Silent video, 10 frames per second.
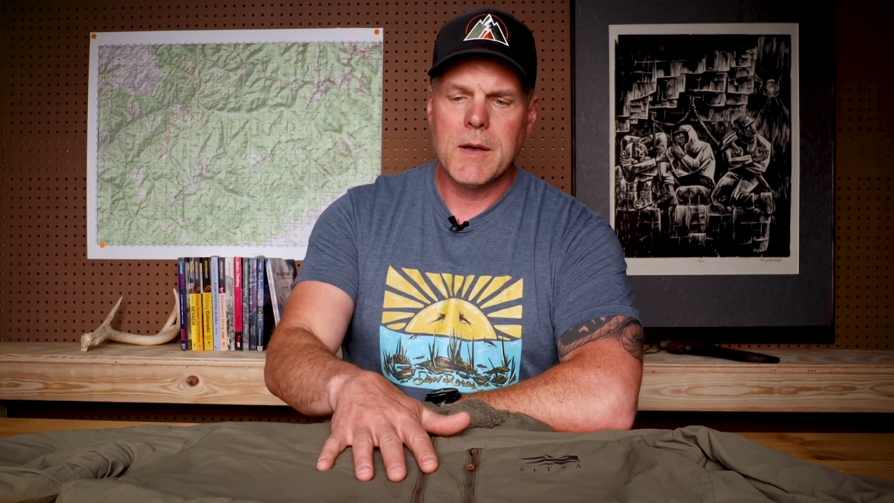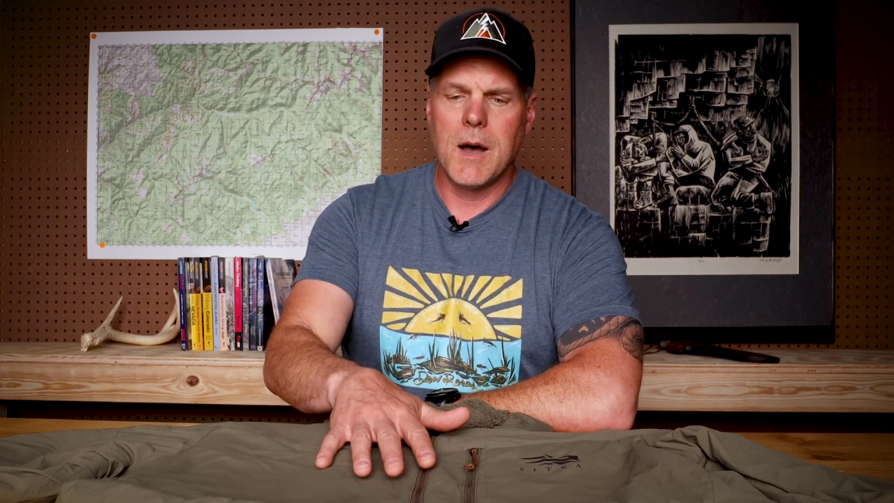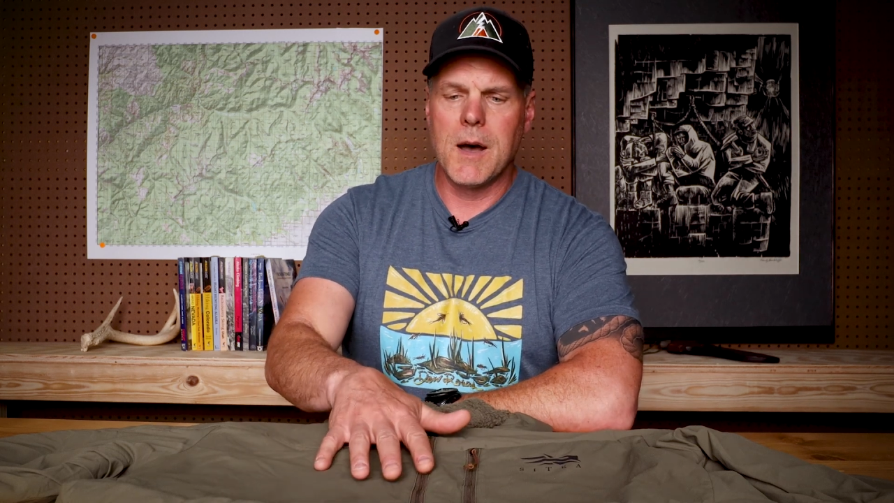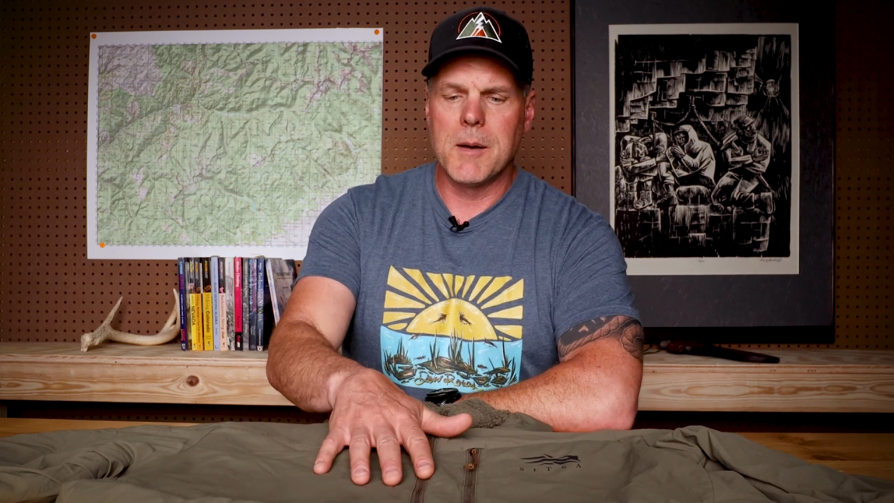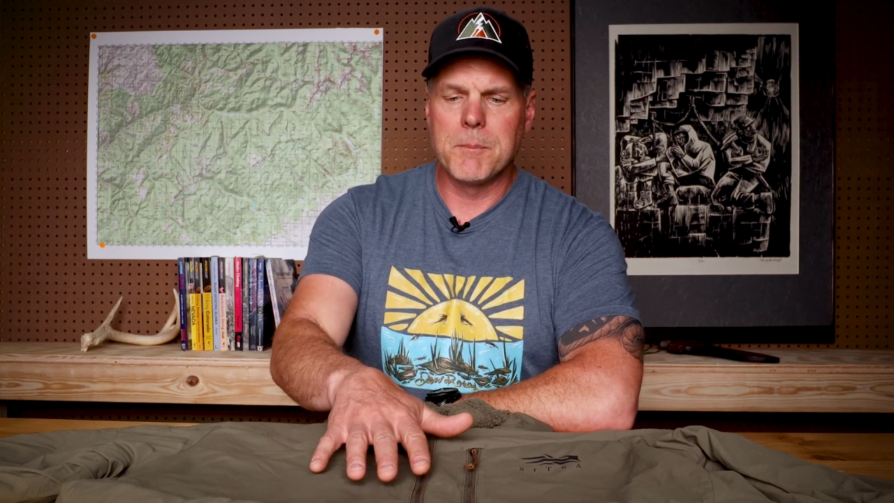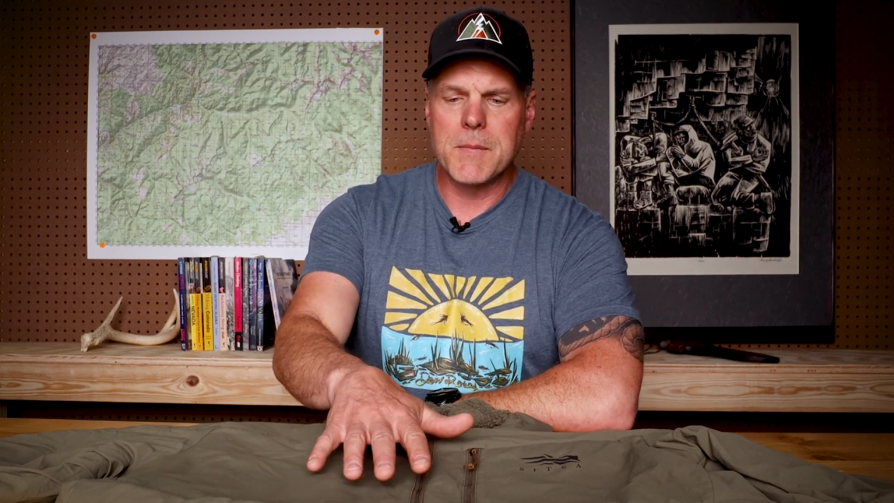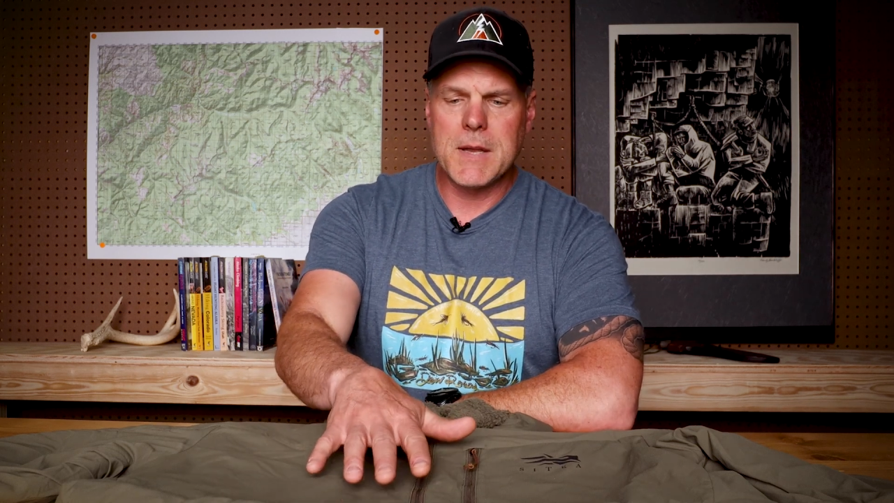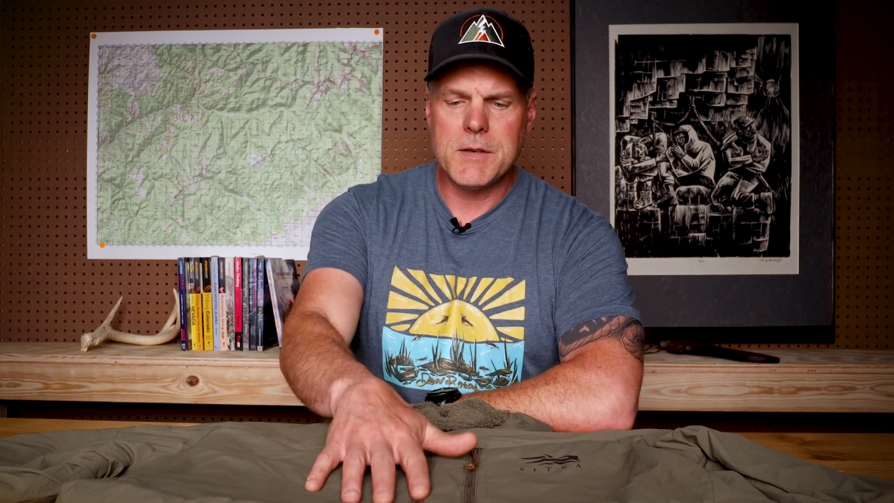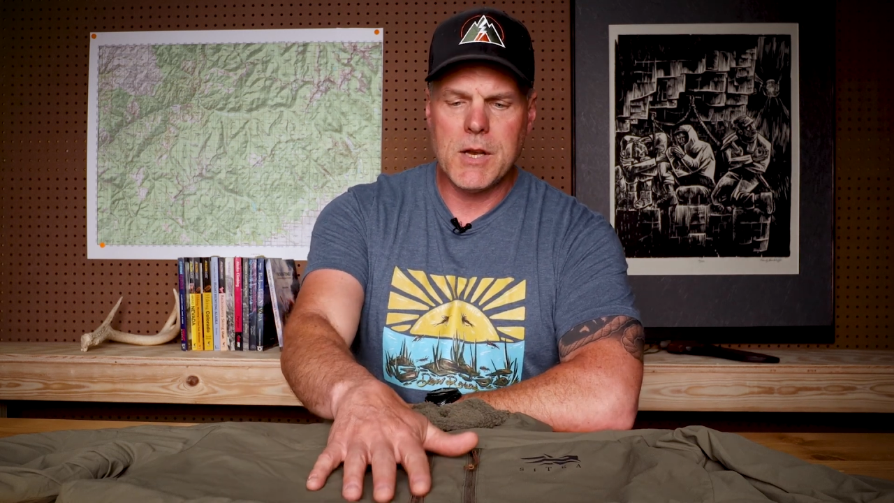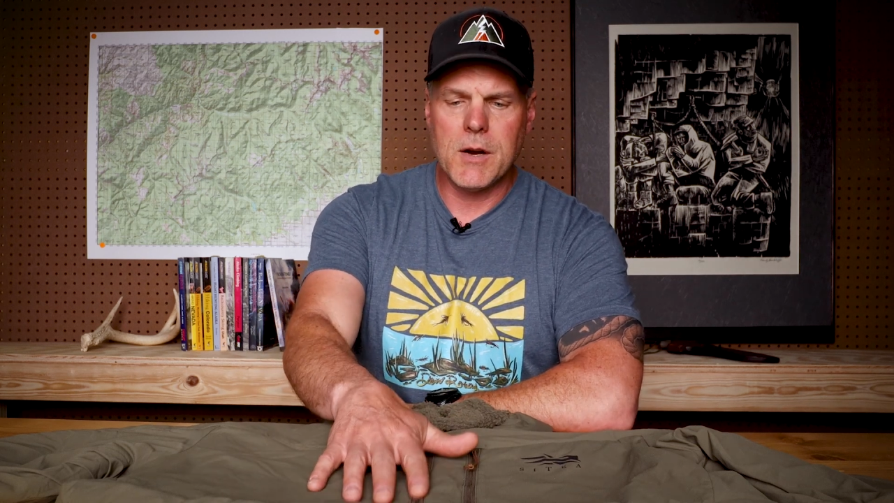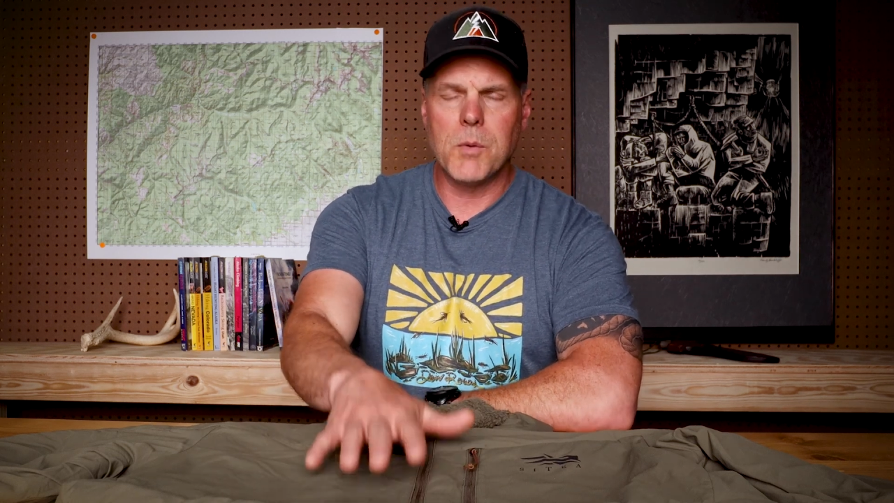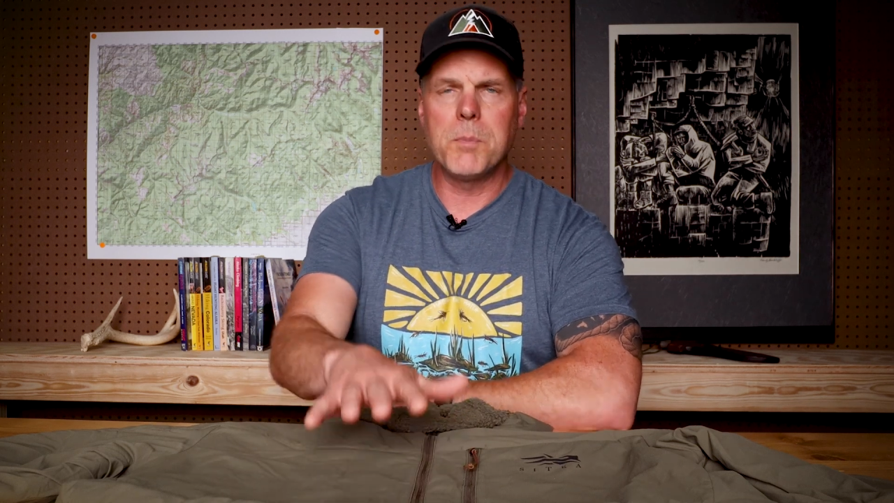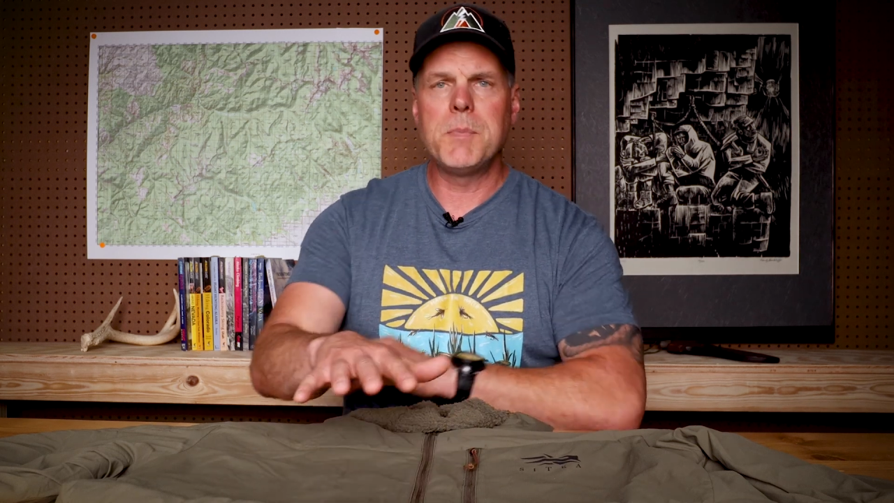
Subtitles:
You know,